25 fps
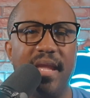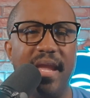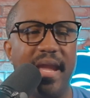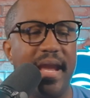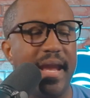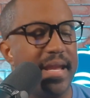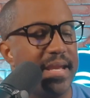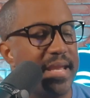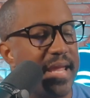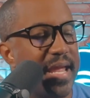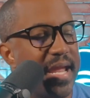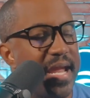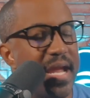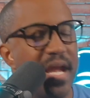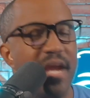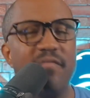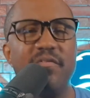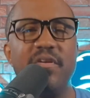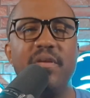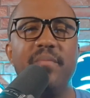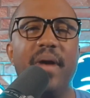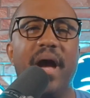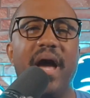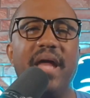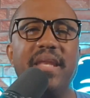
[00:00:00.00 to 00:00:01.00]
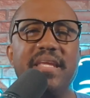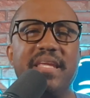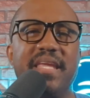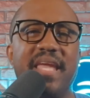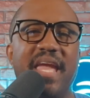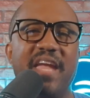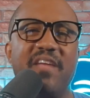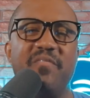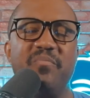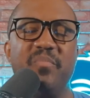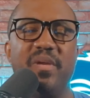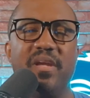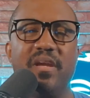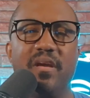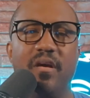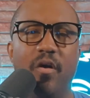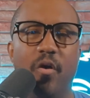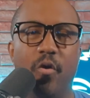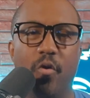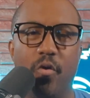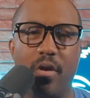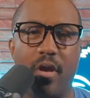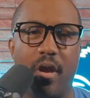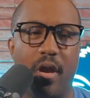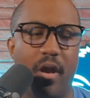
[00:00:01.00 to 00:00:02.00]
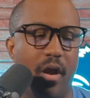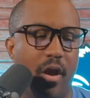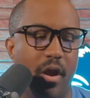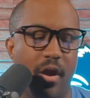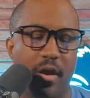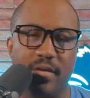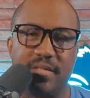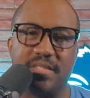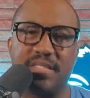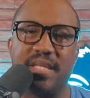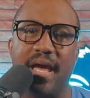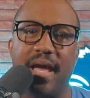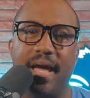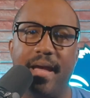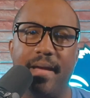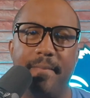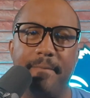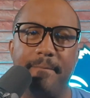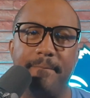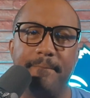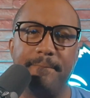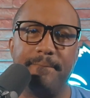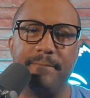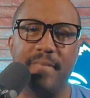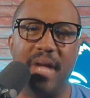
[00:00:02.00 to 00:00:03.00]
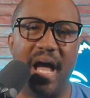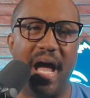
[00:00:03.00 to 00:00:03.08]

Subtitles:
and everybody gave me a hard time.